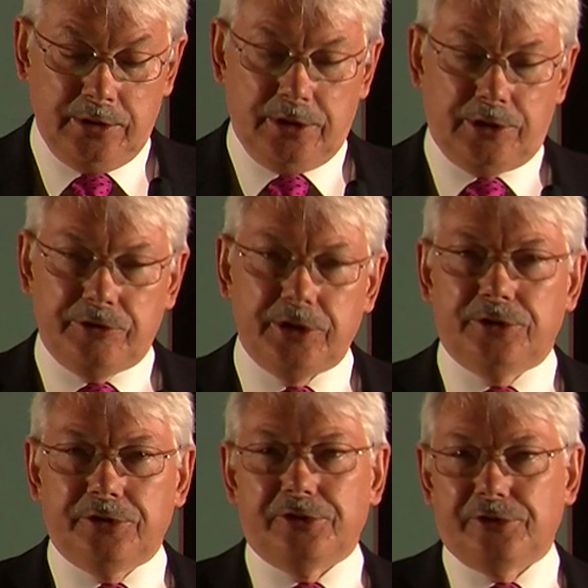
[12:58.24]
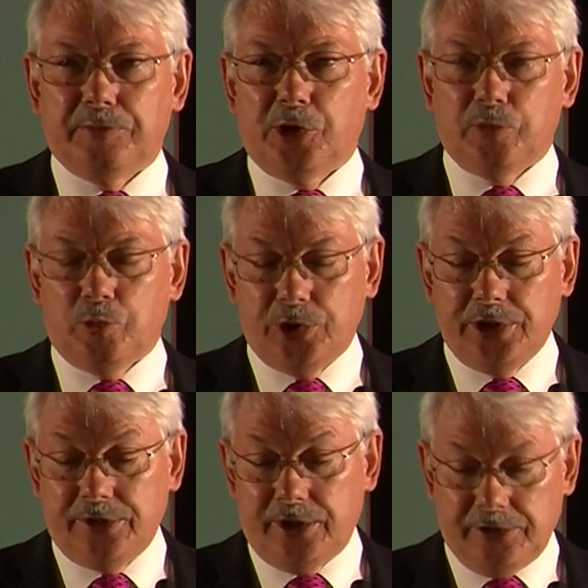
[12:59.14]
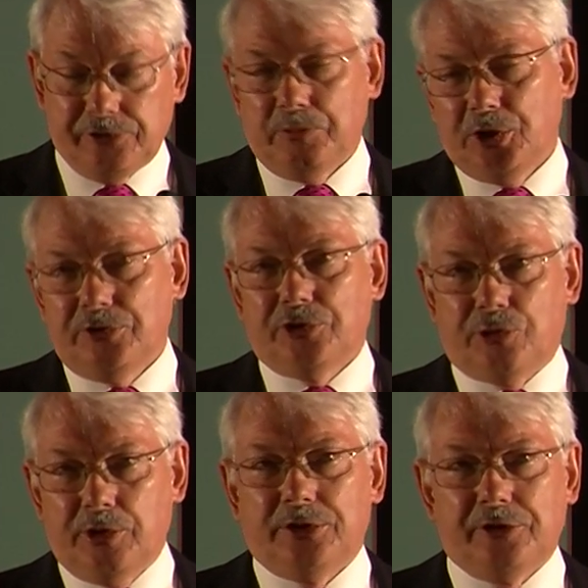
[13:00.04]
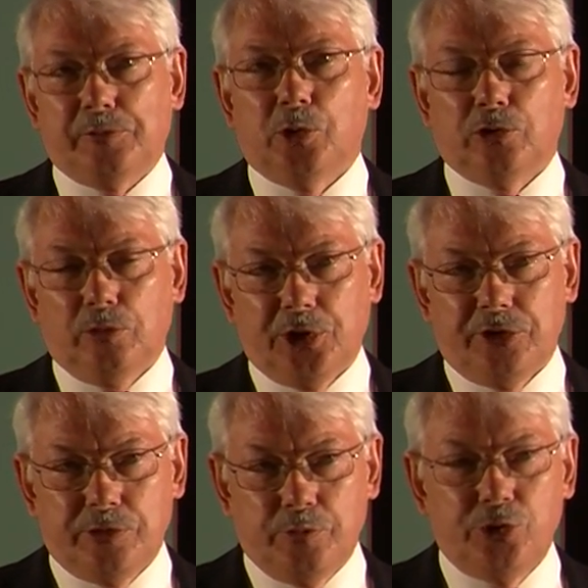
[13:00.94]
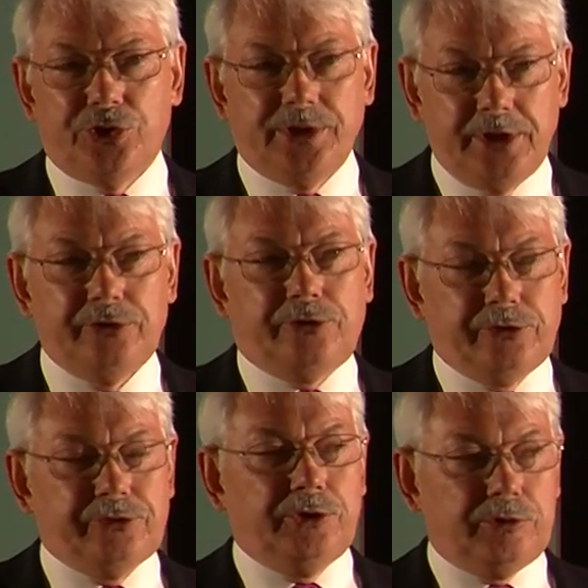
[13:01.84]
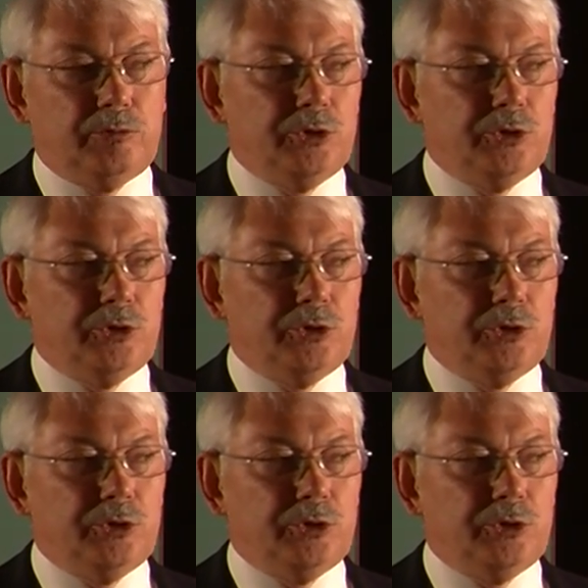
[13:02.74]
And I think this is the moment we need that. So we're going to create this model. We're going to put it into certain